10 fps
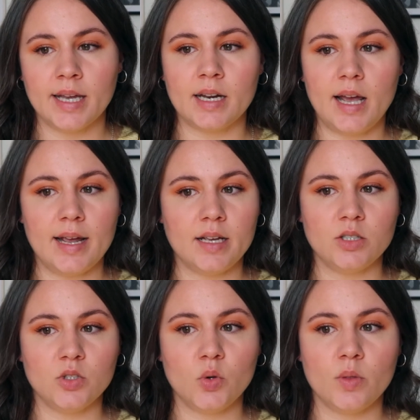and
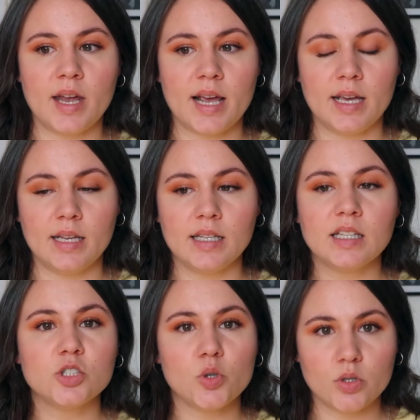I knew that I
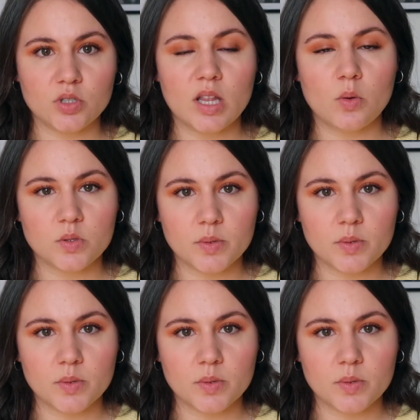needed to understand